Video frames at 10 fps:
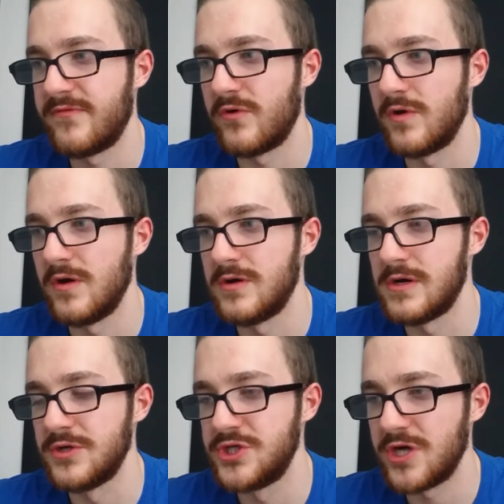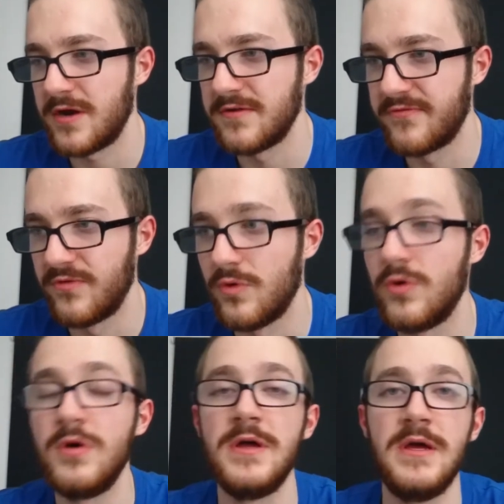for Uncharted
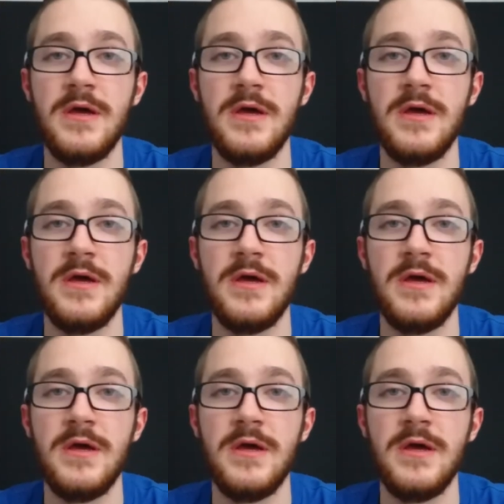4.